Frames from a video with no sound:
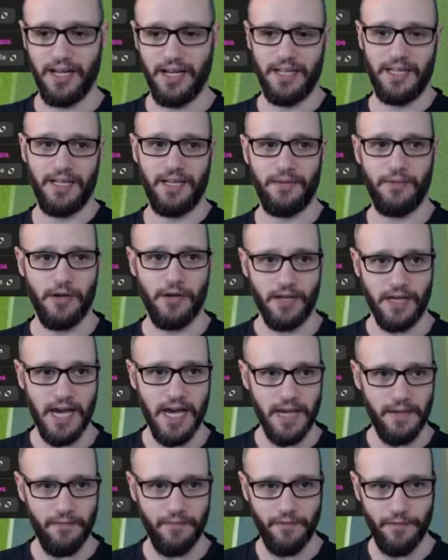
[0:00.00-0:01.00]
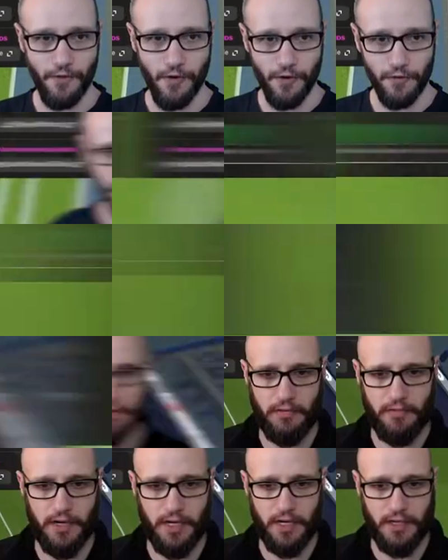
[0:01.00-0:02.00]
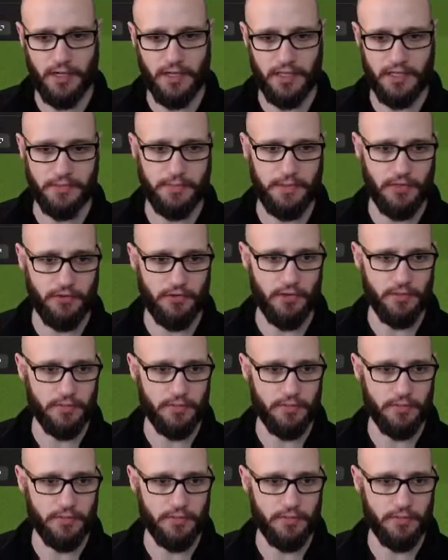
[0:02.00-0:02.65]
What a game. 4-3. Barina needs to be dropped.